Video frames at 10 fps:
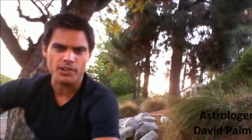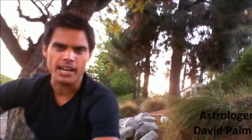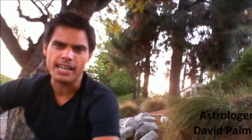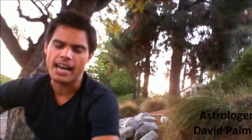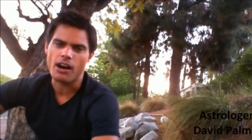right
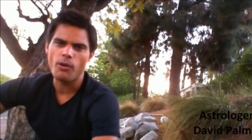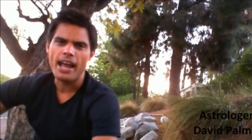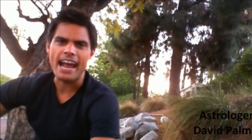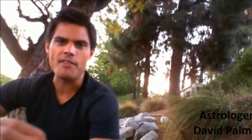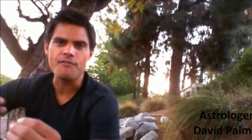now
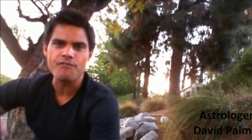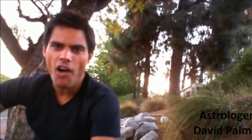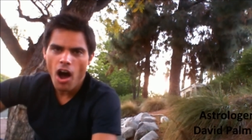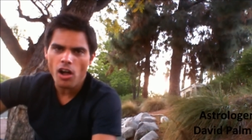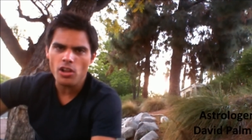and
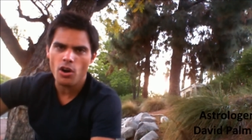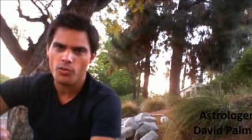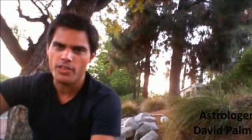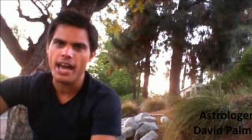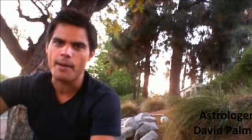follow
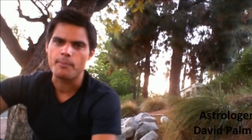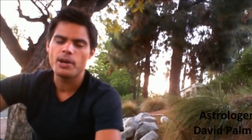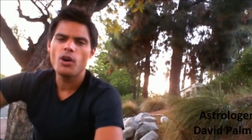them.